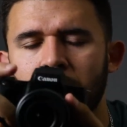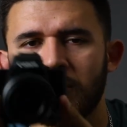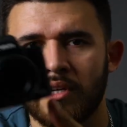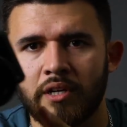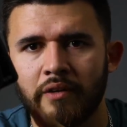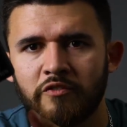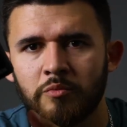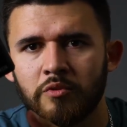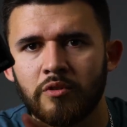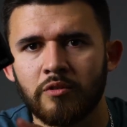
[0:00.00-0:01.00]
but a
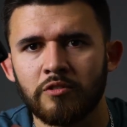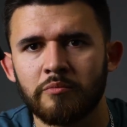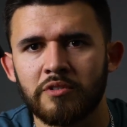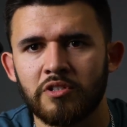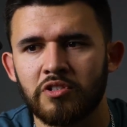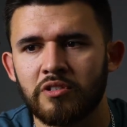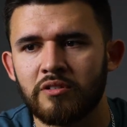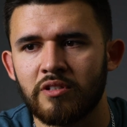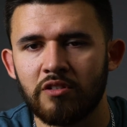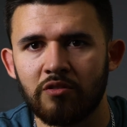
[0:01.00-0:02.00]
comfortable holding
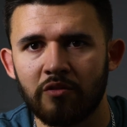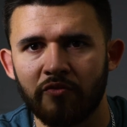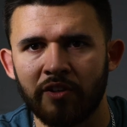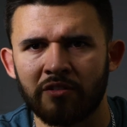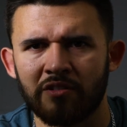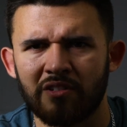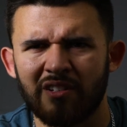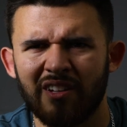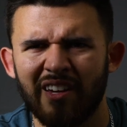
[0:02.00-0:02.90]
position, these 2 fingers